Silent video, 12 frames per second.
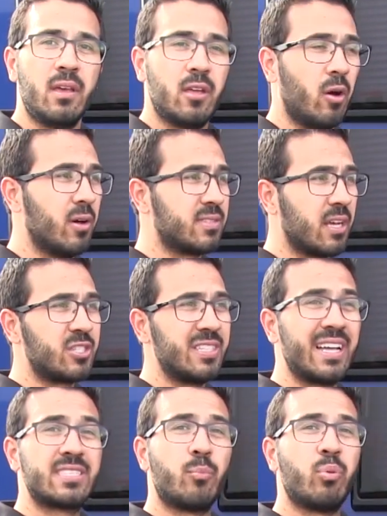You know, essentially
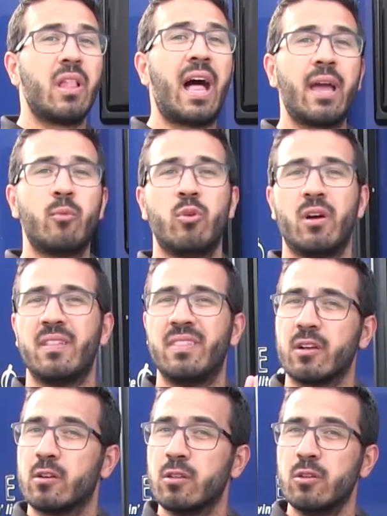that's a plywood
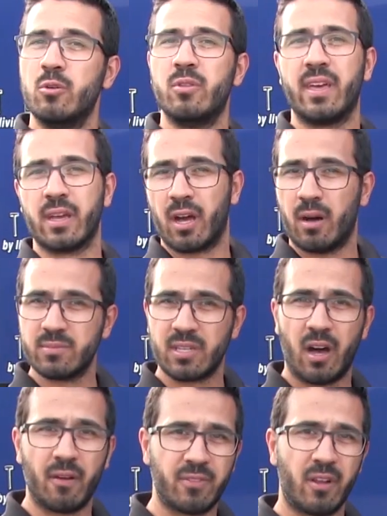and the glue that comes
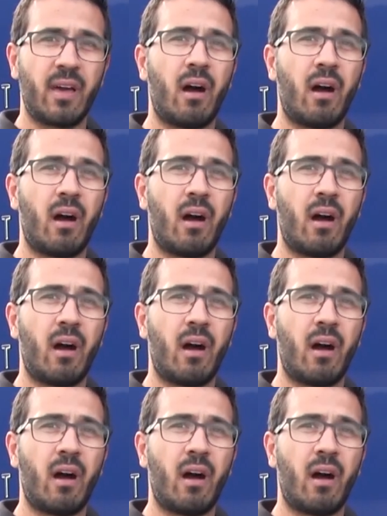off there,